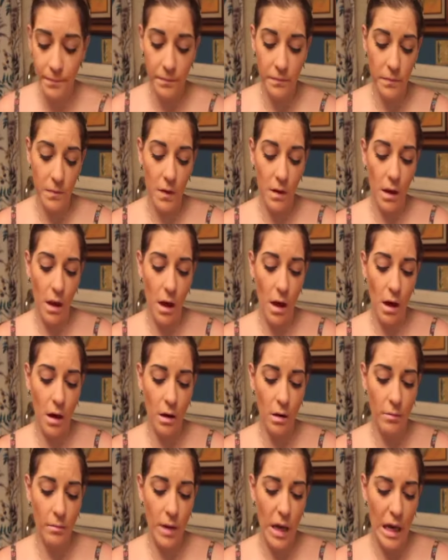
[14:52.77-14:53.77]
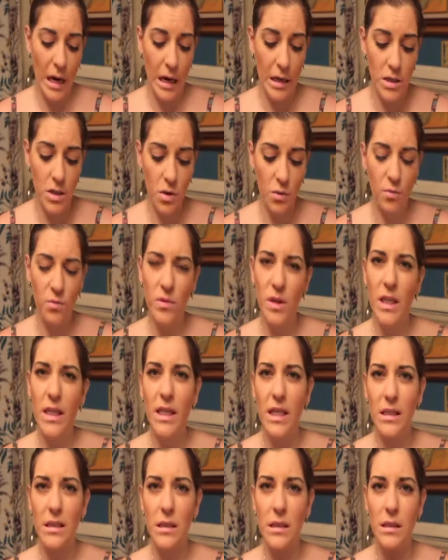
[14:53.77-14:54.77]
And I don't really
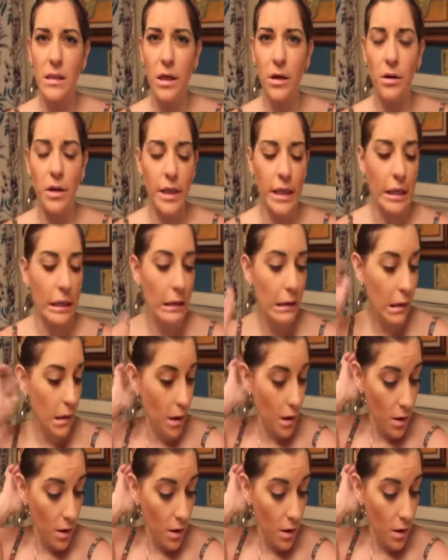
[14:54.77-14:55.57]
necessarily